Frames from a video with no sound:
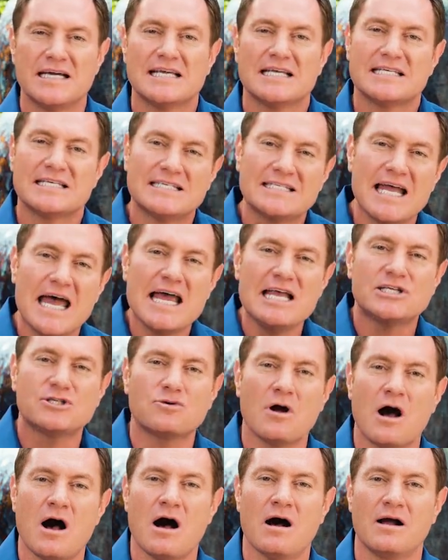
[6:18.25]
Stay
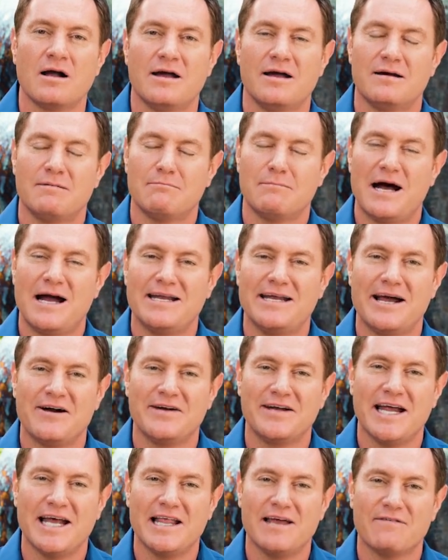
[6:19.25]
strong, my
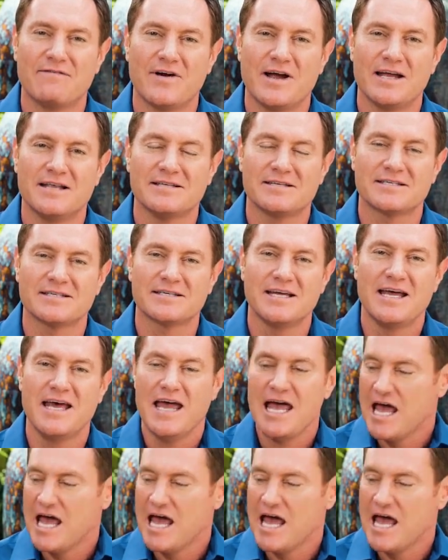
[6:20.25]
Darren Daily friends,